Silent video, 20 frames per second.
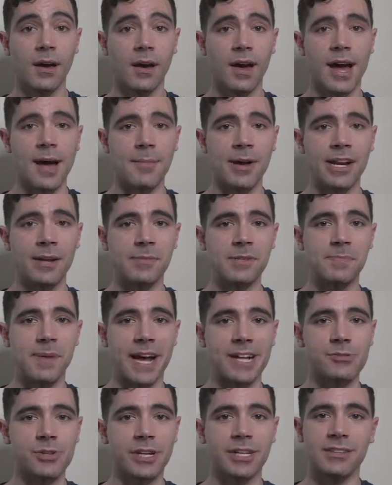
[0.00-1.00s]
Hi, my name is
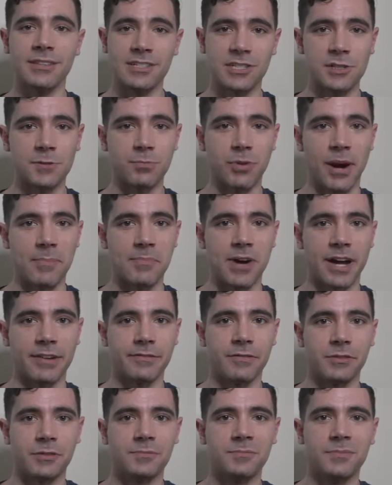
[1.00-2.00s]
Patrick and this is Prep
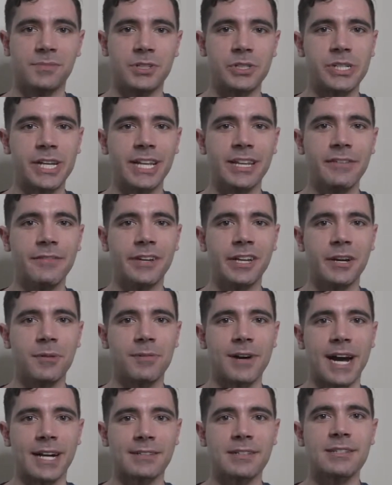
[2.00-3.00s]
Mindful, your daily video
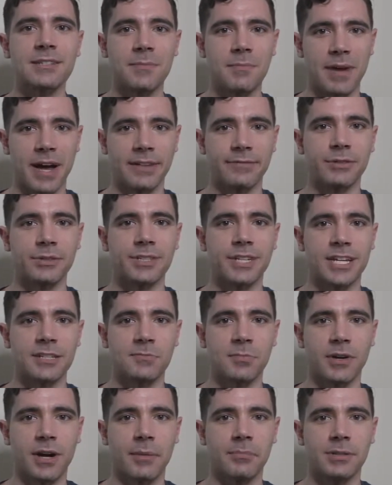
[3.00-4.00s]
practice in mindful
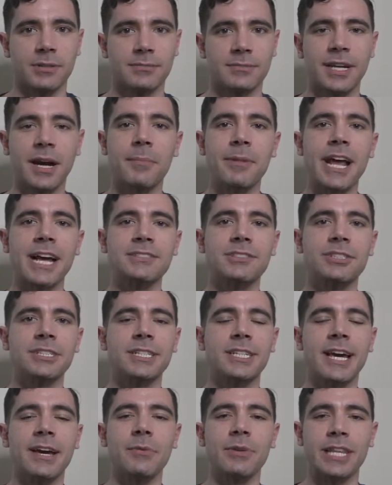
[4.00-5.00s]
test prep. Coming at you
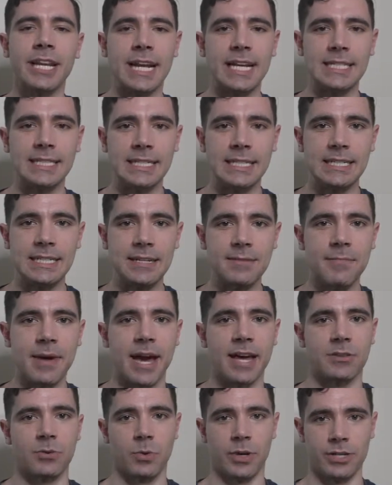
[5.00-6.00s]
today with an ACT
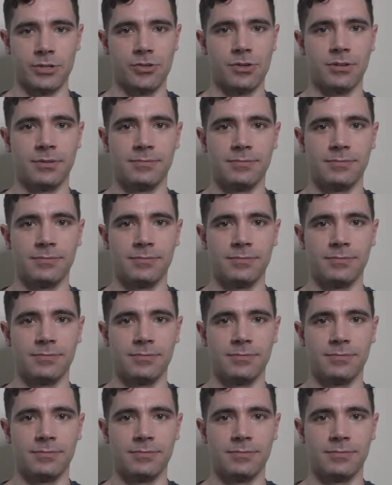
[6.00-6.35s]
math question.